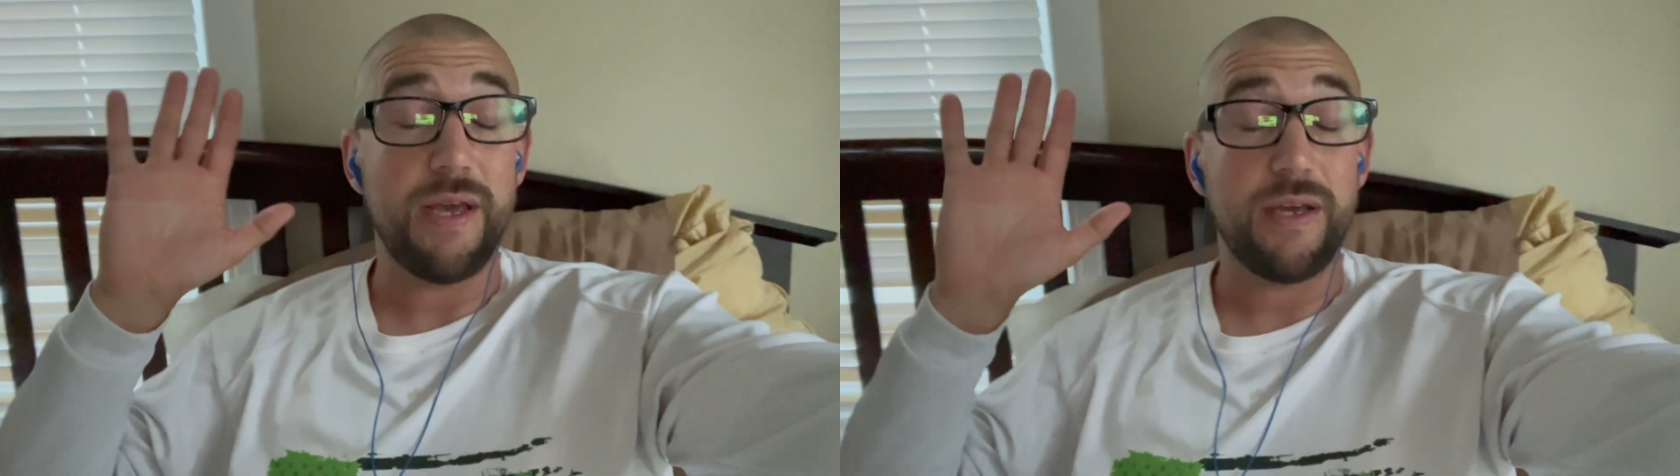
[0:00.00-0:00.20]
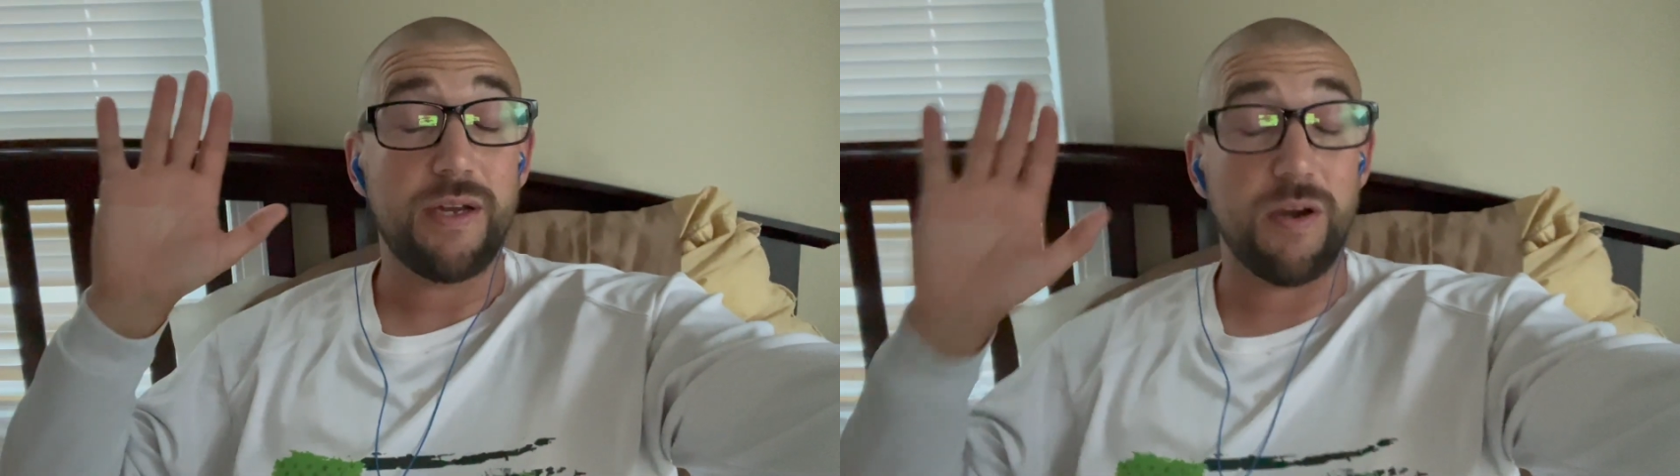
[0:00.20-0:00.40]

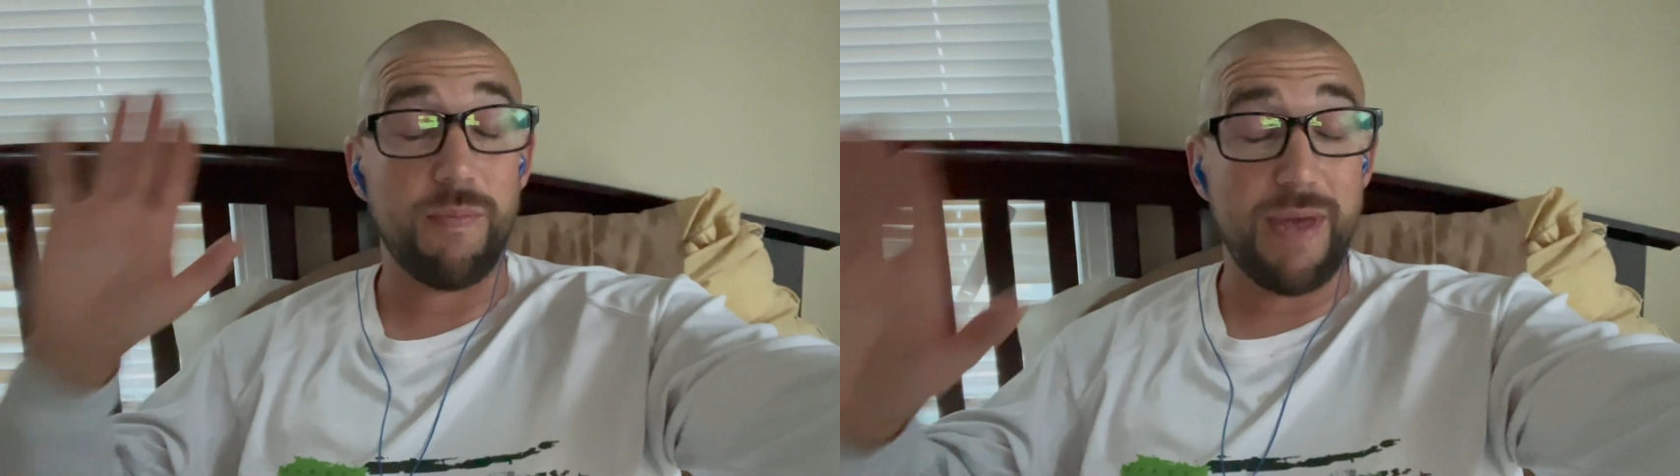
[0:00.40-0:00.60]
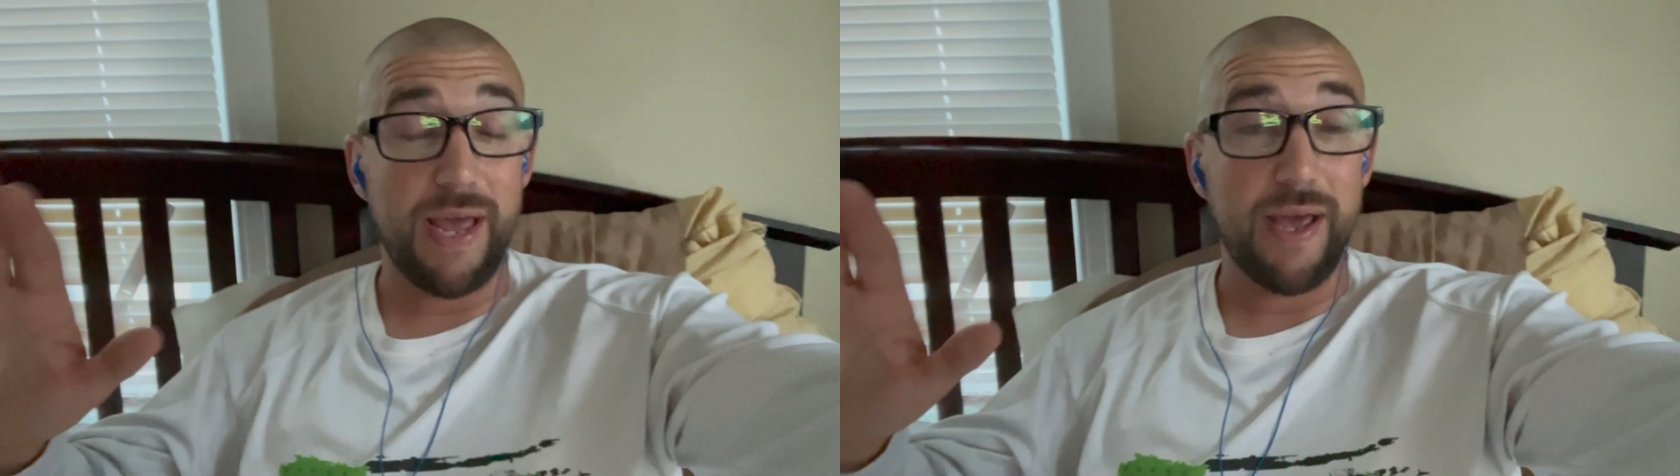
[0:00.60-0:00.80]

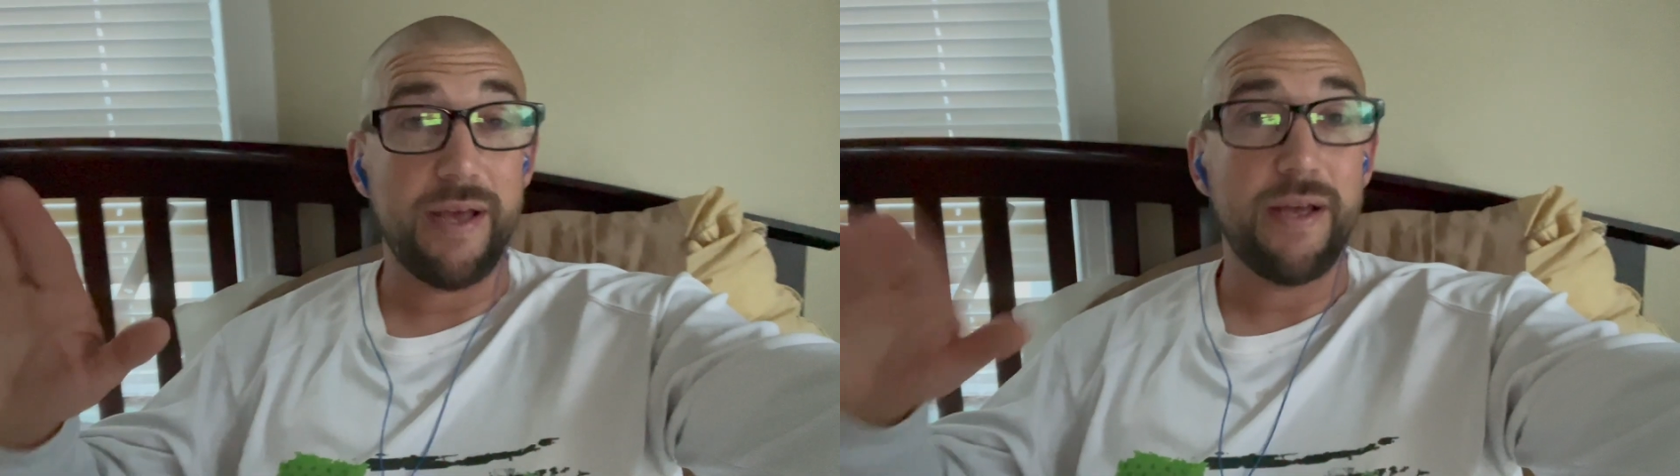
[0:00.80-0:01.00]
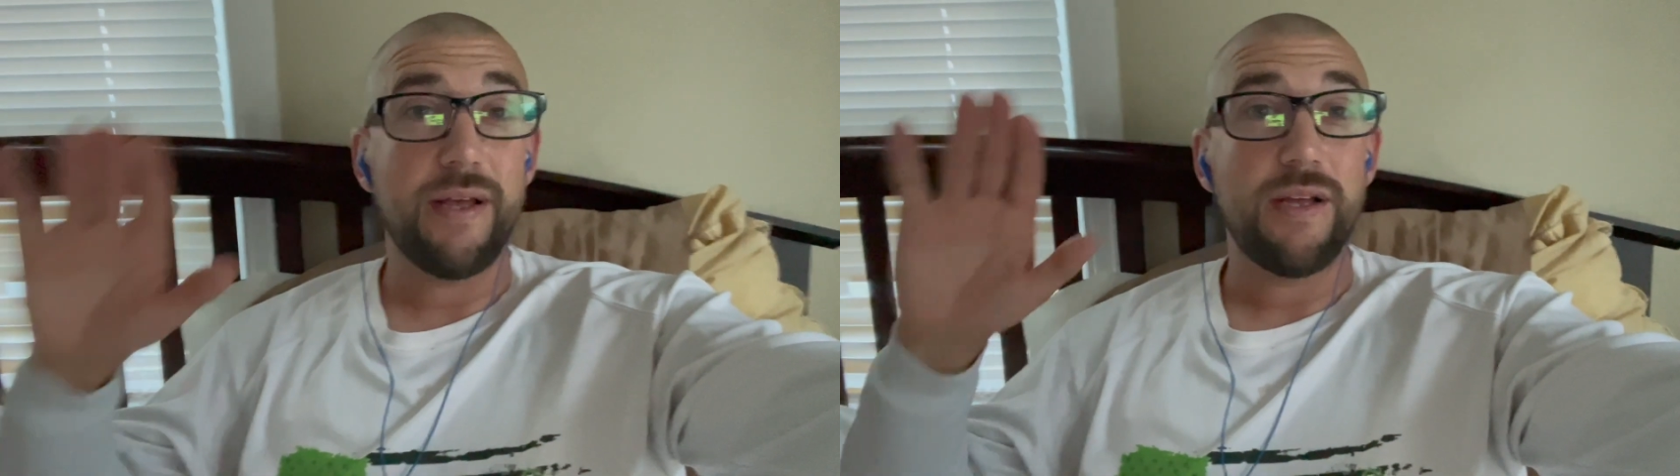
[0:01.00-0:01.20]
Commit
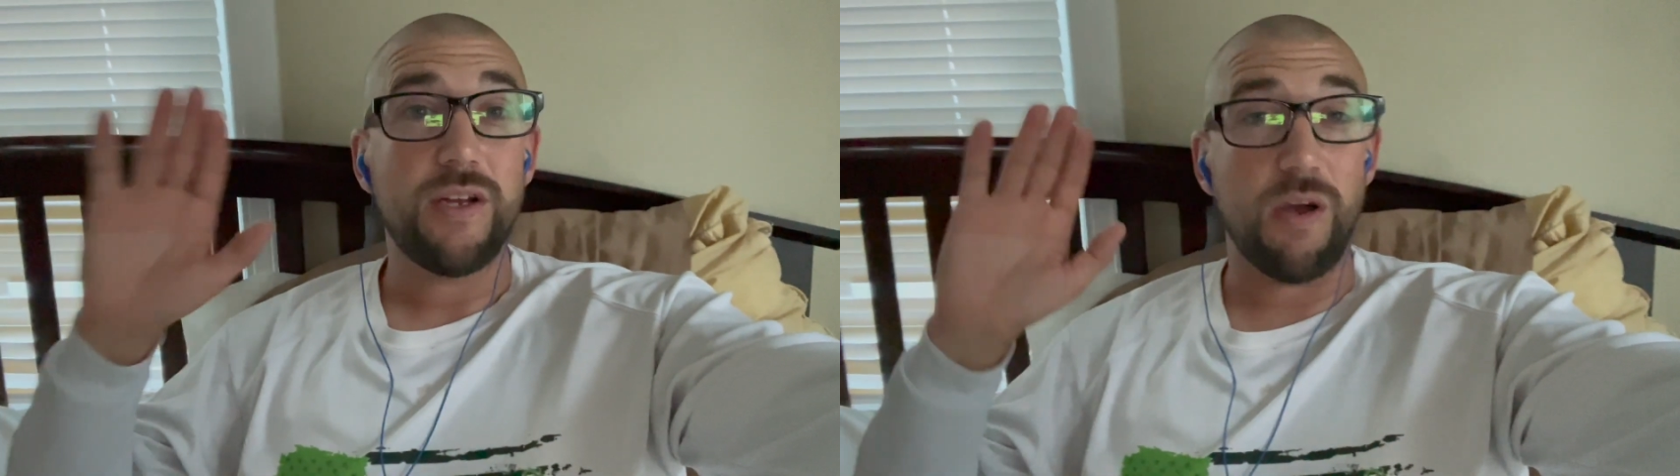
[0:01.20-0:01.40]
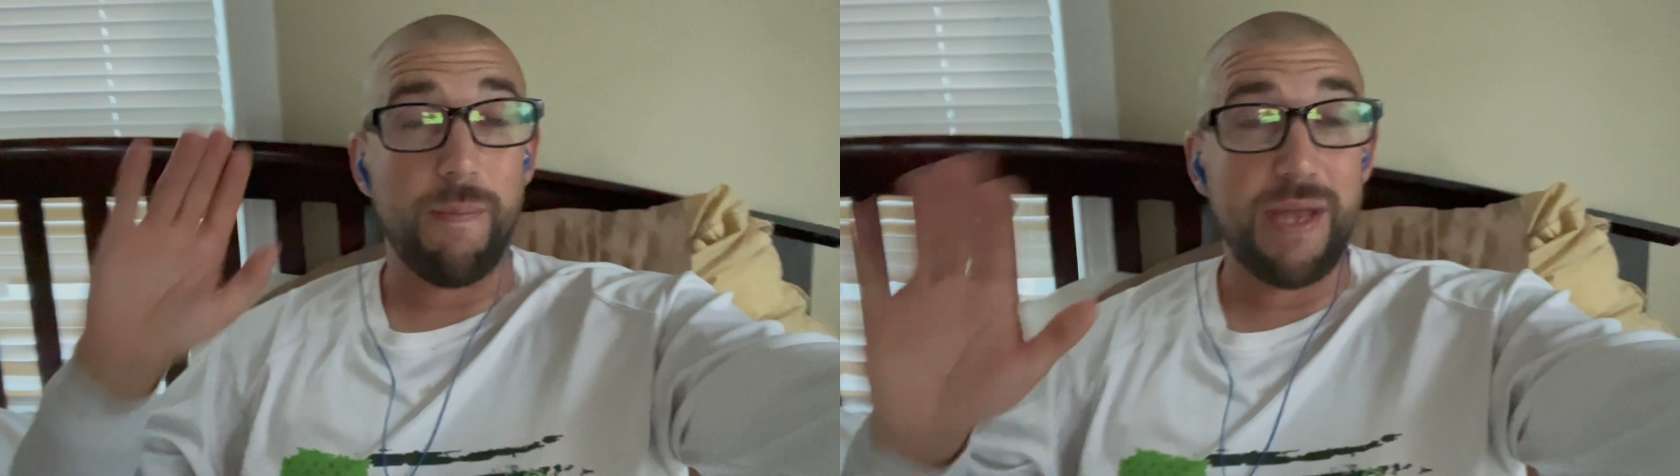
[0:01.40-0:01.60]

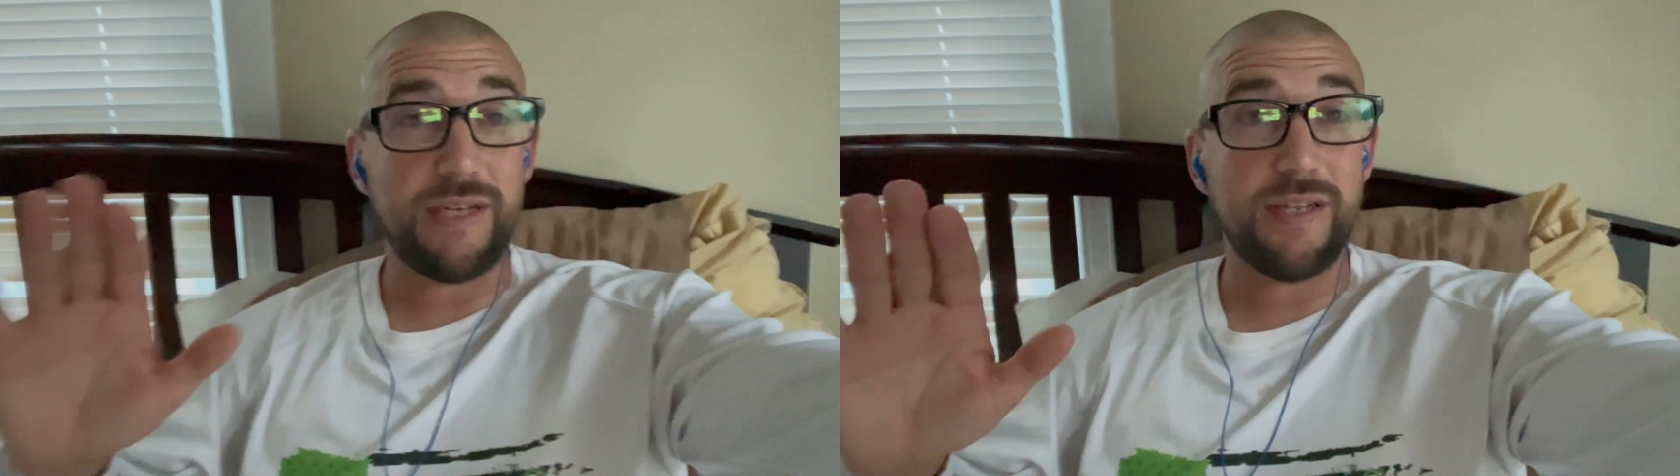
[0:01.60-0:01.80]
to